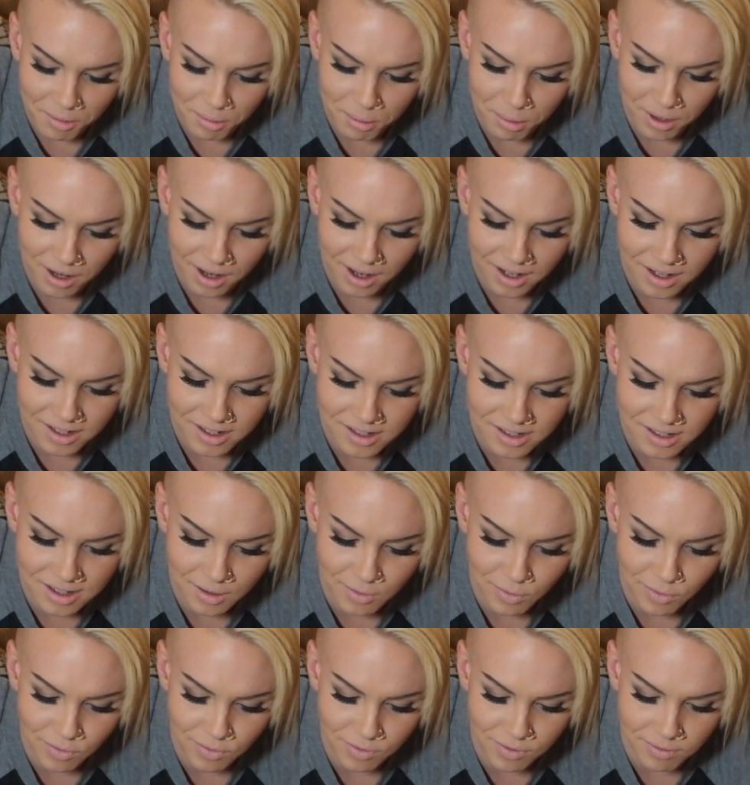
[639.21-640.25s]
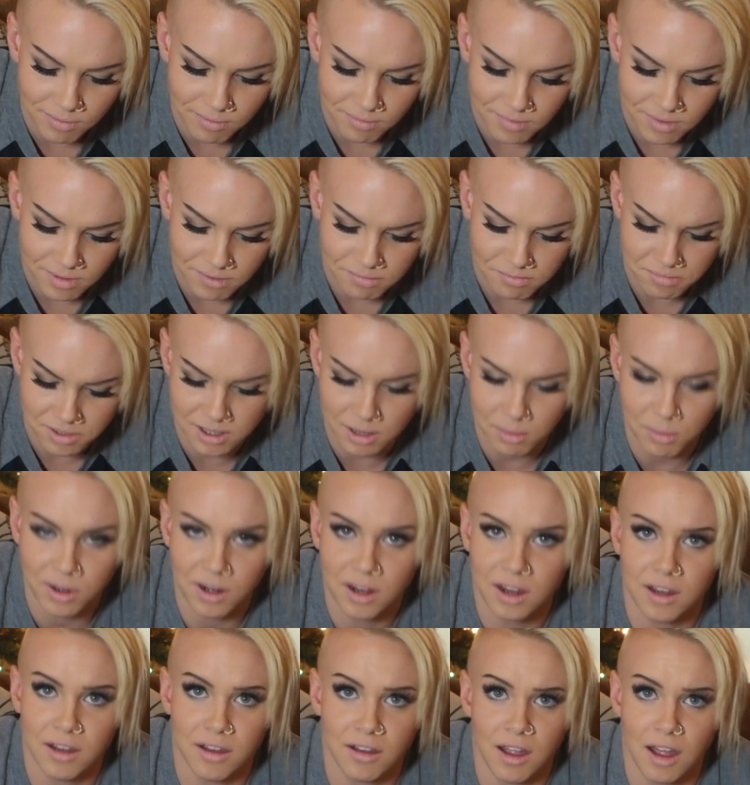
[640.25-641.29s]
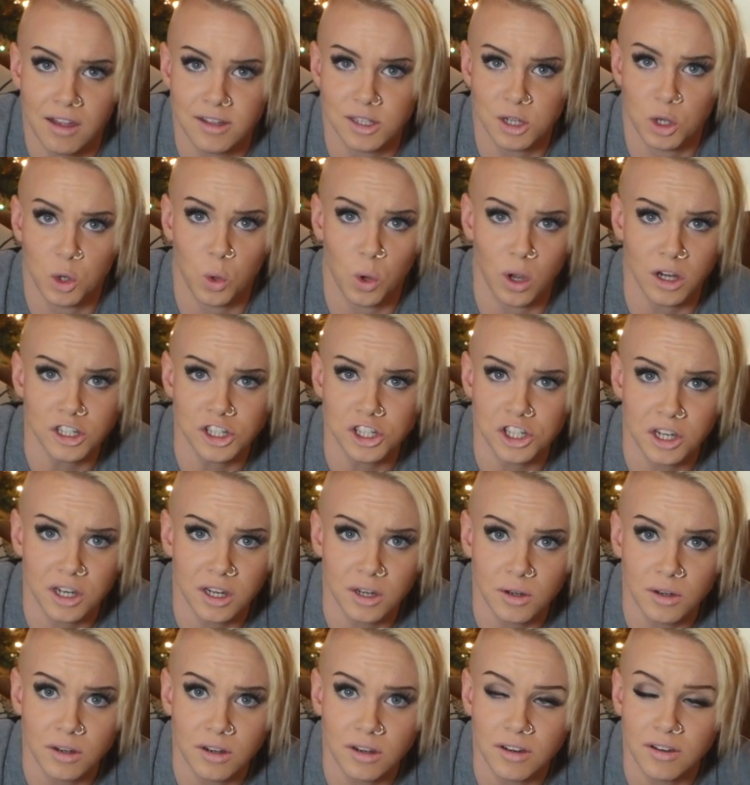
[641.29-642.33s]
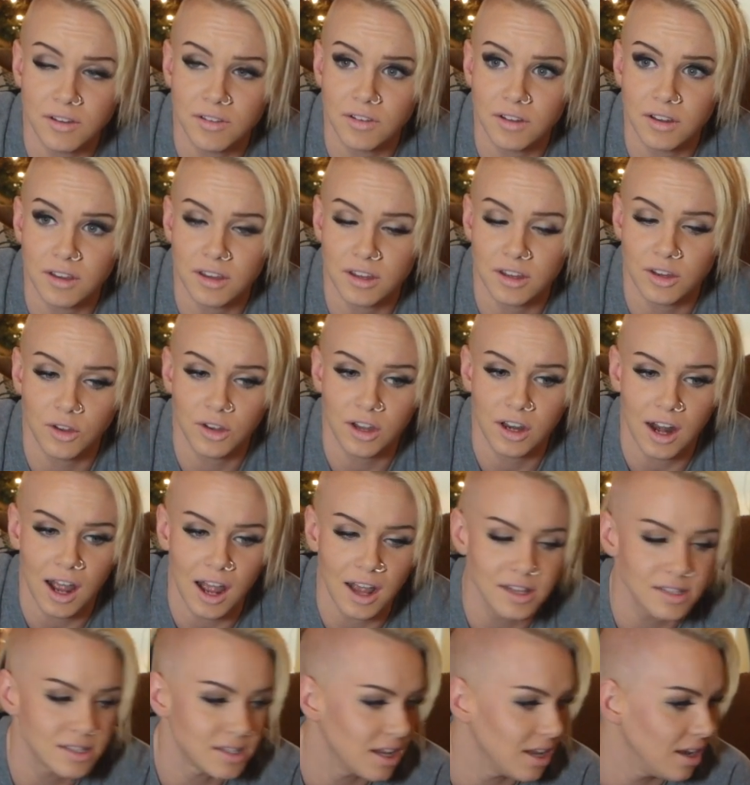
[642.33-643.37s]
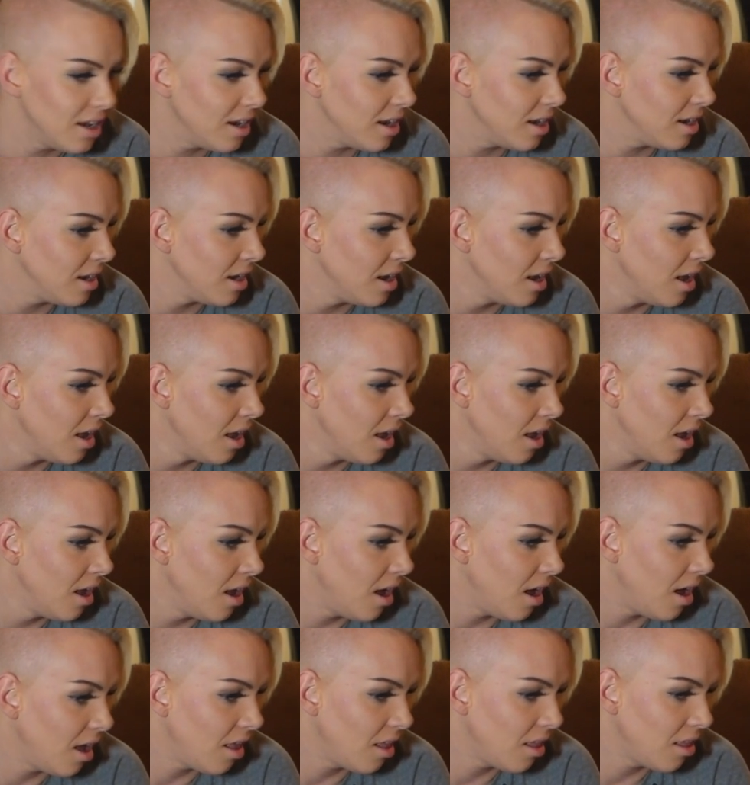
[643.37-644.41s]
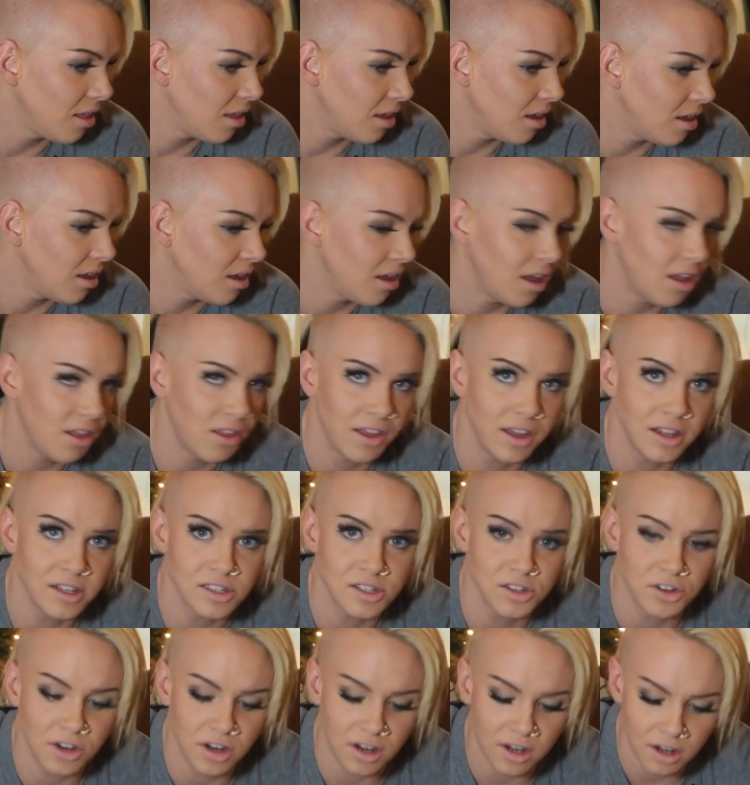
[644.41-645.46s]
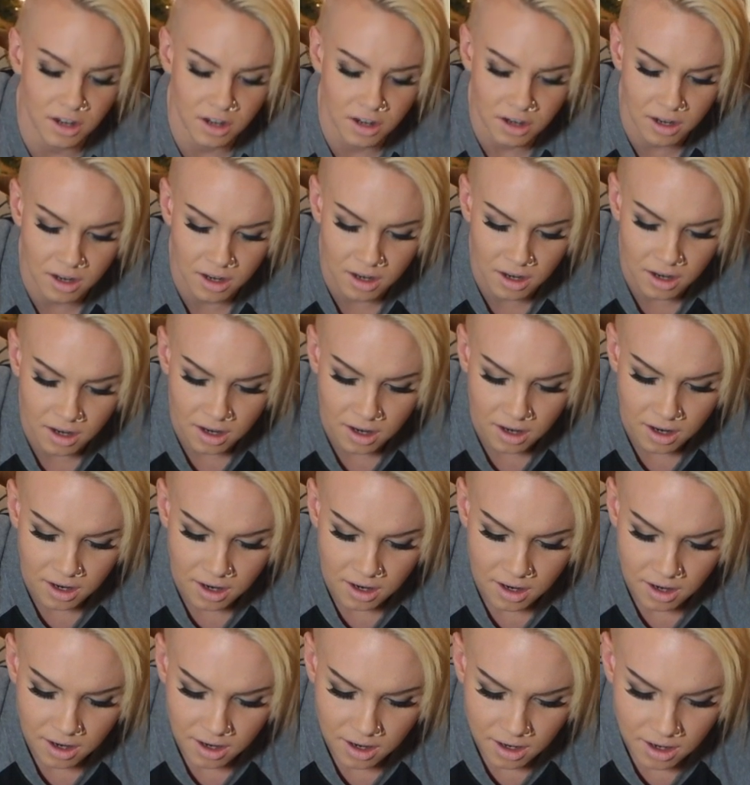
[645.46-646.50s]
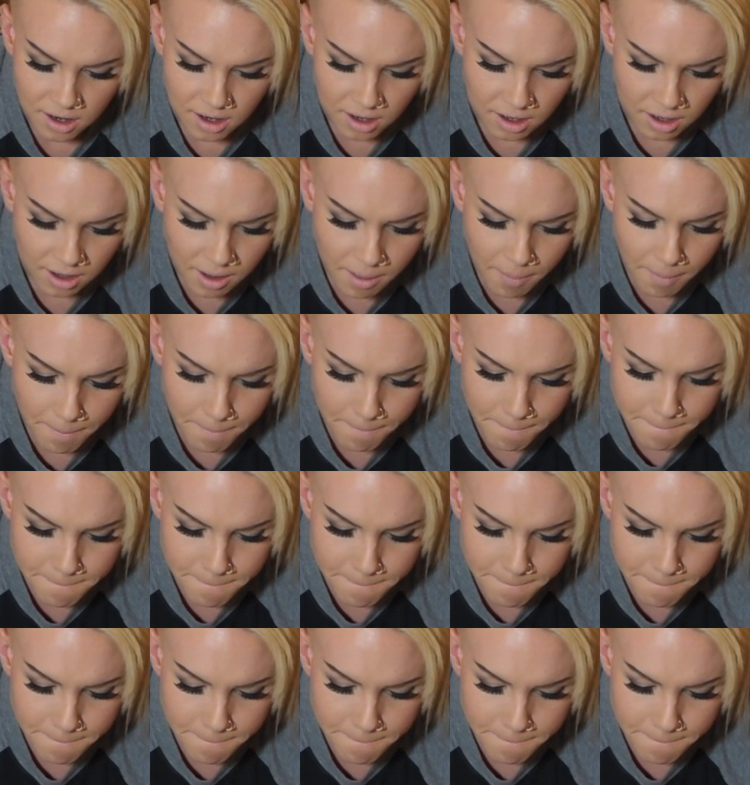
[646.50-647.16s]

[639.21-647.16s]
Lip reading: But if somebody has a question, you can ask it and I'll answer it. Yep.